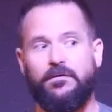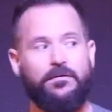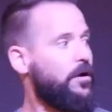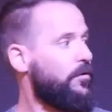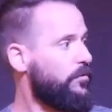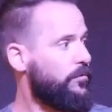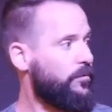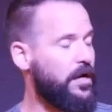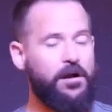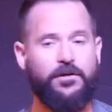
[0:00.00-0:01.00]
No, we're
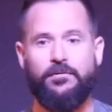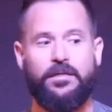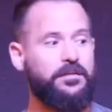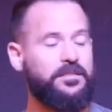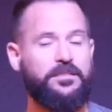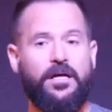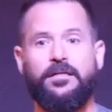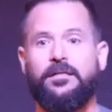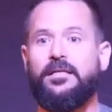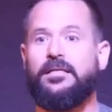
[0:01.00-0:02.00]
not arguing. It's done.
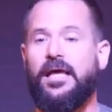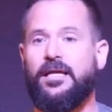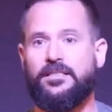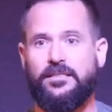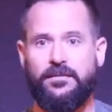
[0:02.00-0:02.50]
Next.